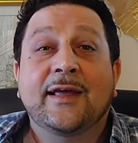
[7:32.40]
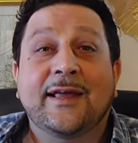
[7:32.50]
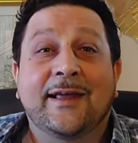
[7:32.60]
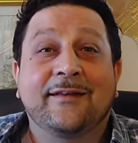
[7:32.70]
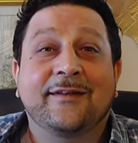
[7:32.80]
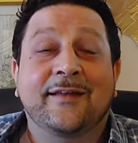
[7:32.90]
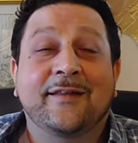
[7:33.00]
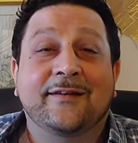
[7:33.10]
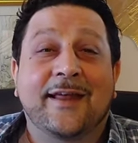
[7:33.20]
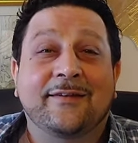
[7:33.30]
is in
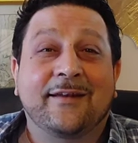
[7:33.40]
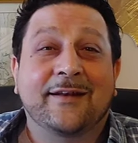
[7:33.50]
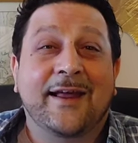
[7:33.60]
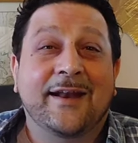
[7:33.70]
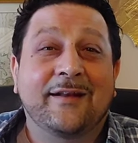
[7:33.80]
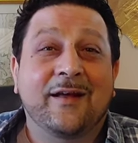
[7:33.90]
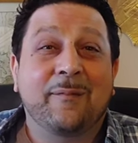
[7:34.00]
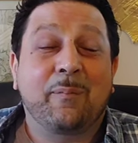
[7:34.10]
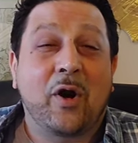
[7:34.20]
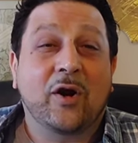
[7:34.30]
the designated
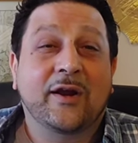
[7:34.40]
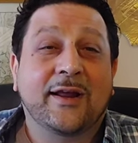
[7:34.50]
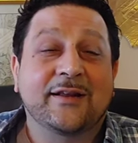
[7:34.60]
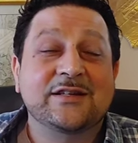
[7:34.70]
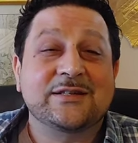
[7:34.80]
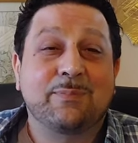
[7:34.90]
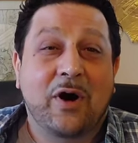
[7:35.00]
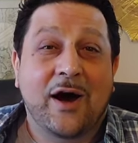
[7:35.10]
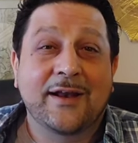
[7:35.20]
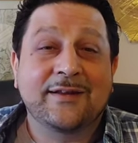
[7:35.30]
parking
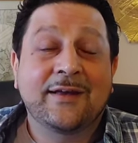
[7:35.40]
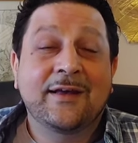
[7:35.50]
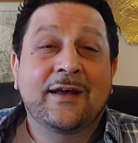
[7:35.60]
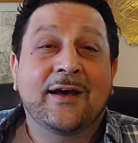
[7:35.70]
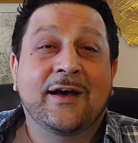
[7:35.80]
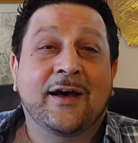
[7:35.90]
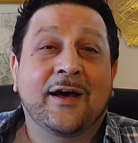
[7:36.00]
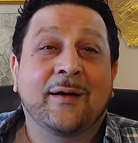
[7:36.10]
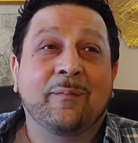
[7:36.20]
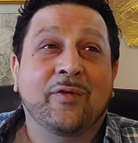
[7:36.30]
spot.
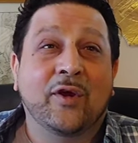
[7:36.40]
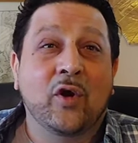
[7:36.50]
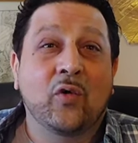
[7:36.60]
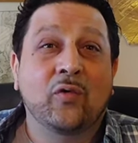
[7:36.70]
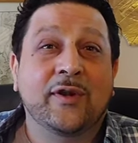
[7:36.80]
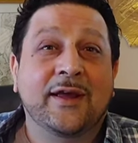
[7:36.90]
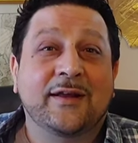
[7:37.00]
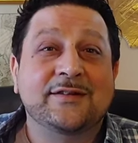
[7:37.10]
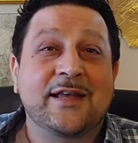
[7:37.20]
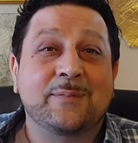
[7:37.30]
Um, the only
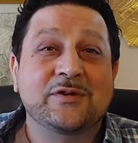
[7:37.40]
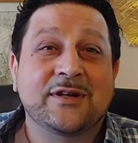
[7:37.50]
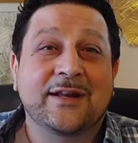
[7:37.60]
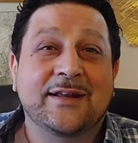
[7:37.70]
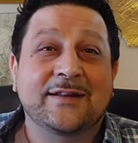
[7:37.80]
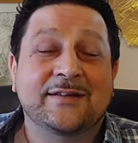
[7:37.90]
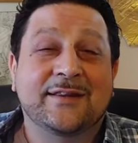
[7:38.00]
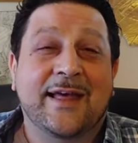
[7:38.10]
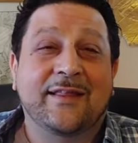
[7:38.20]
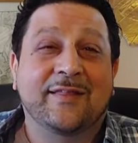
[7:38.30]
exception is
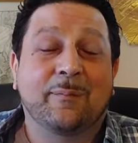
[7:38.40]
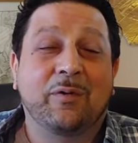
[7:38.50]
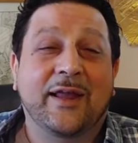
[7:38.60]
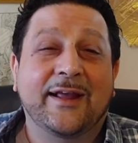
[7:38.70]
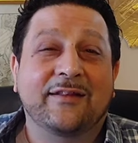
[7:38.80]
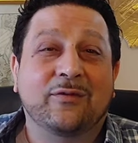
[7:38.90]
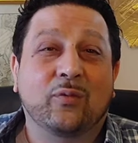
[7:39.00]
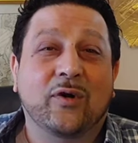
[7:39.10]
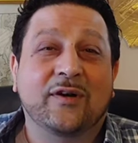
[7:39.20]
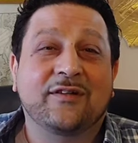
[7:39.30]
that the plates
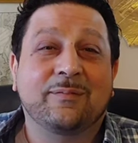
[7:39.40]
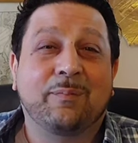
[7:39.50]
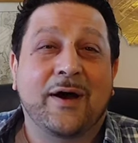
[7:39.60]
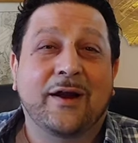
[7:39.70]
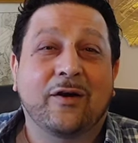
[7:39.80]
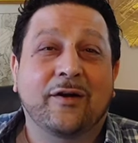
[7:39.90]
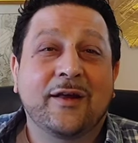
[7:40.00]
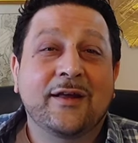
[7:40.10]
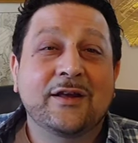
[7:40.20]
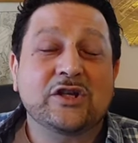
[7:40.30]
were expired.
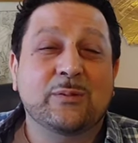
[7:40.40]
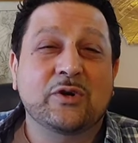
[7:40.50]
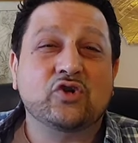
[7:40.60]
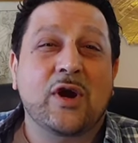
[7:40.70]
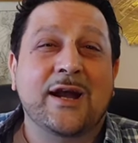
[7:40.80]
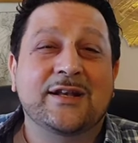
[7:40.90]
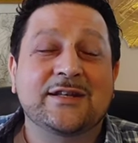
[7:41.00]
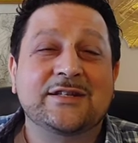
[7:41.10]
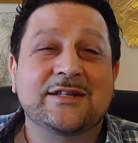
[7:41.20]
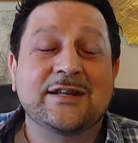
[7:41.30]
Someone tried to
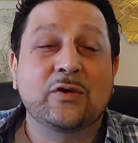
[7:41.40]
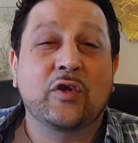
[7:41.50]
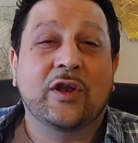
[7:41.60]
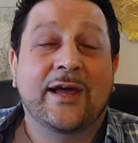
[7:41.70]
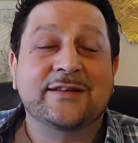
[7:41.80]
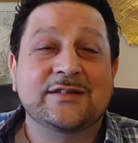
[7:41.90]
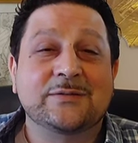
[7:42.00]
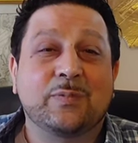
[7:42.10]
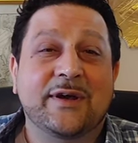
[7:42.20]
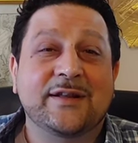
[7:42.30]
steal the
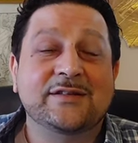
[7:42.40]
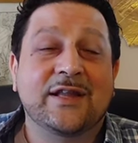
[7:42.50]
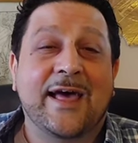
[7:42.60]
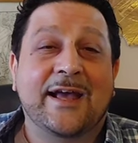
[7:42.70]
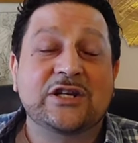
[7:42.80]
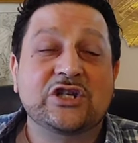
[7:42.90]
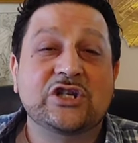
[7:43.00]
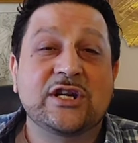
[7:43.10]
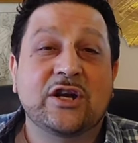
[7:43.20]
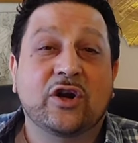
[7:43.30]
license plates last
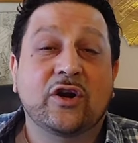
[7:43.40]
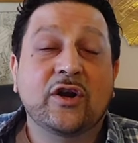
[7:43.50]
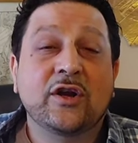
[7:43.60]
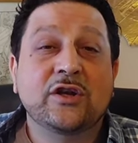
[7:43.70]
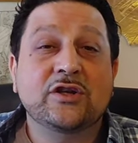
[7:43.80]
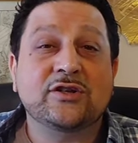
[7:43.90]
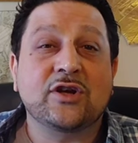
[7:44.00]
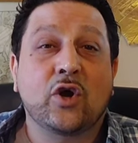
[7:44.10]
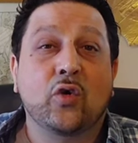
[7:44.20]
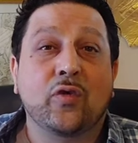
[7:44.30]
year,
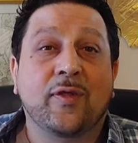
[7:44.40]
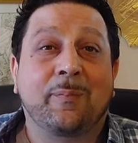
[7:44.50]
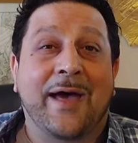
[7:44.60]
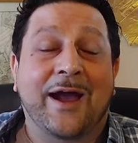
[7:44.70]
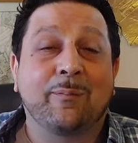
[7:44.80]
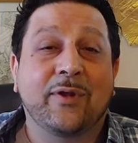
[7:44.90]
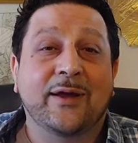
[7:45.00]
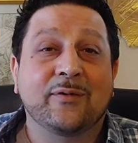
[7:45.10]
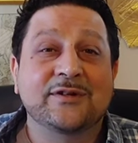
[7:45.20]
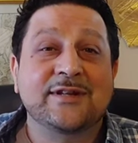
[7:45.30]
so the back
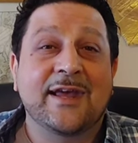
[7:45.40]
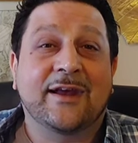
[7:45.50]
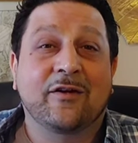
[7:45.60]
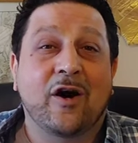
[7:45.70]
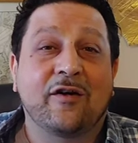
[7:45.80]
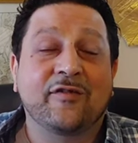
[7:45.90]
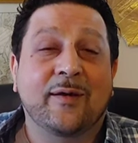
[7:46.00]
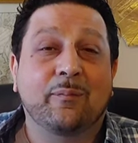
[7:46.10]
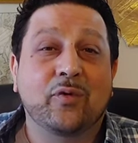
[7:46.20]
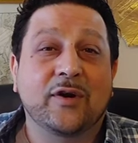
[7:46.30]
plate was taken off
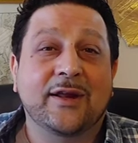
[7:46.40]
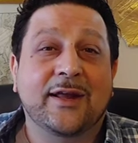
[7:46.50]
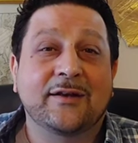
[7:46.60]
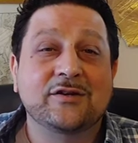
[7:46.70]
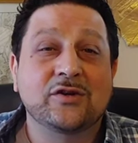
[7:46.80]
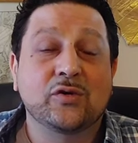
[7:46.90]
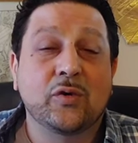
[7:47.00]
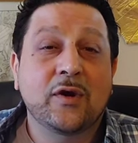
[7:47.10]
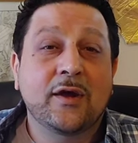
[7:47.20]
and put into